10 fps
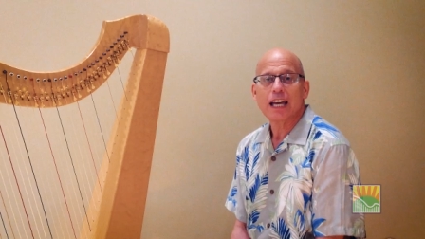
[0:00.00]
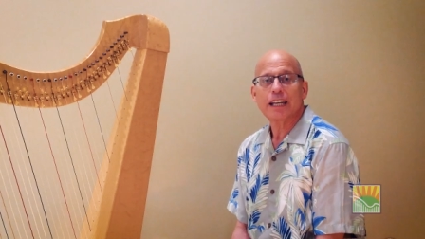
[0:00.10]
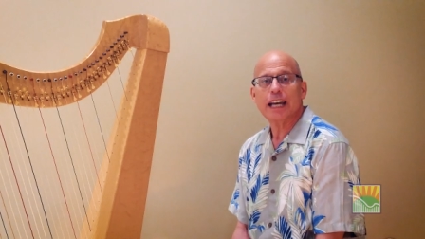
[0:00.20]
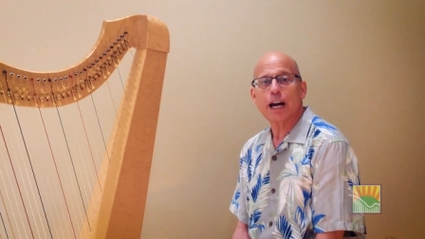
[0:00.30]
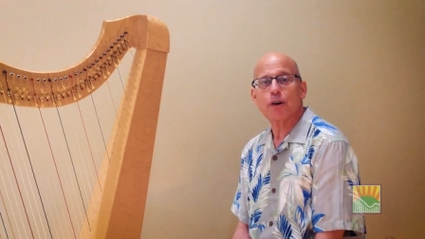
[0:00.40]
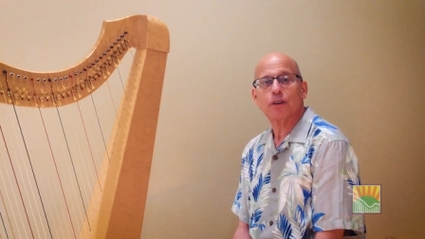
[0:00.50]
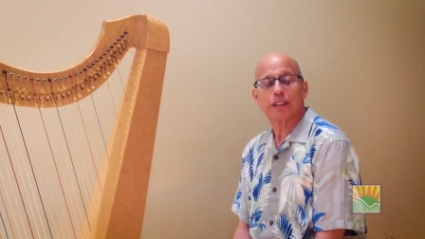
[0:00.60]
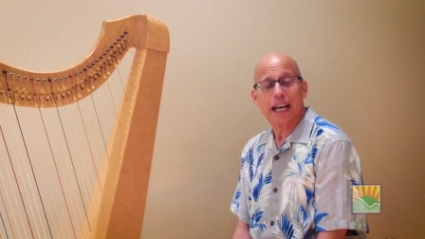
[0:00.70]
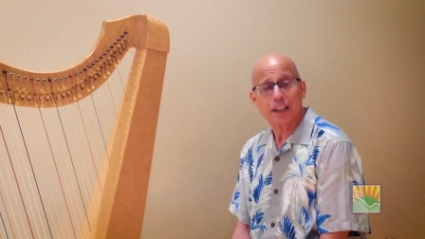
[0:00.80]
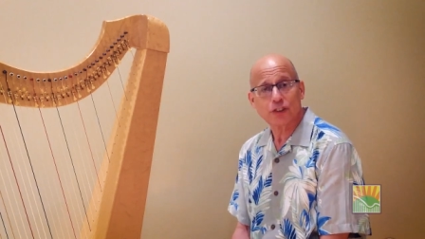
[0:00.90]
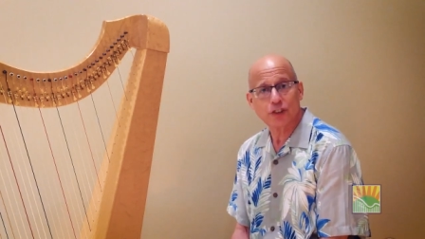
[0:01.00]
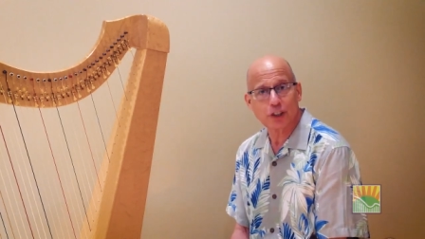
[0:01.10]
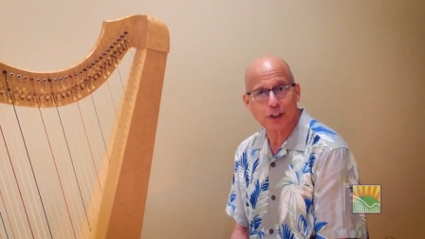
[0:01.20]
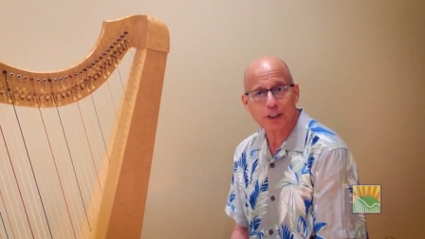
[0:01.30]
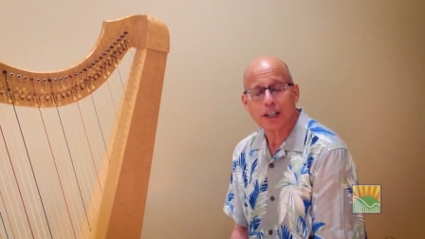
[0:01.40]
Now, last
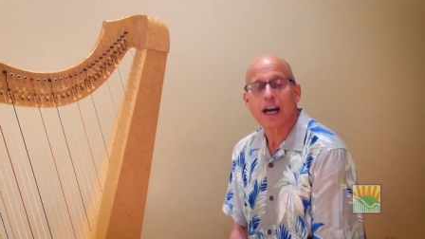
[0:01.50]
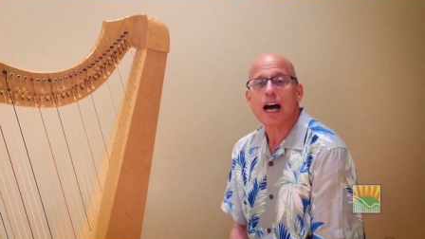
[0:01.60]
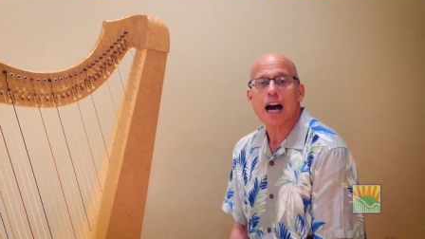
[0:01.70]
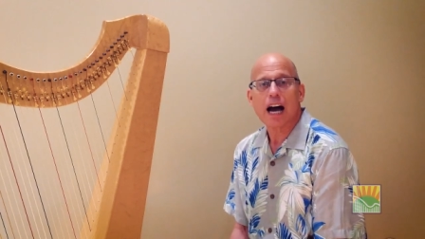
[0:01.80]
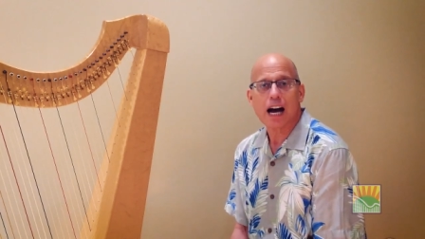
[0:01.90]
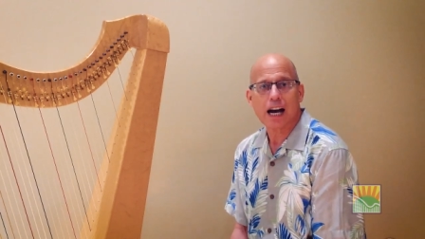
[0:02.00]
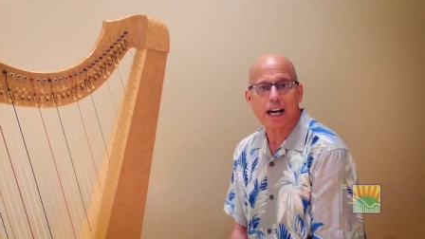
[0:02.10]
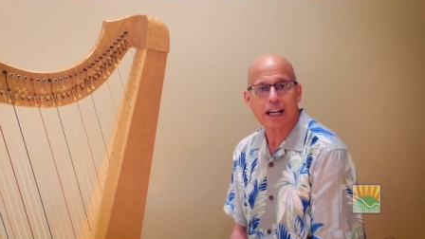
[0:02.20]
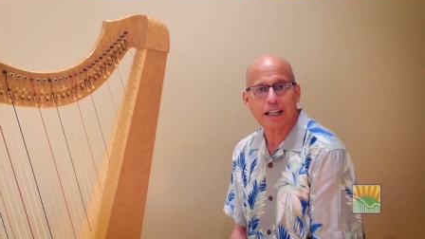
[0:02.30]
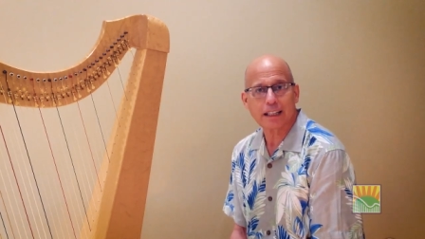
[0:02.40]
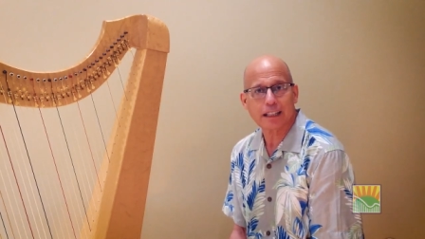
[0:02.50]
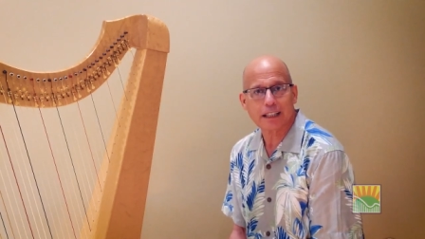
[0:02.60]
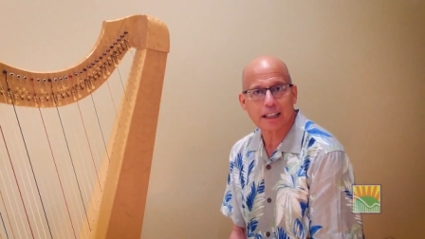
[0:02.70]
year, I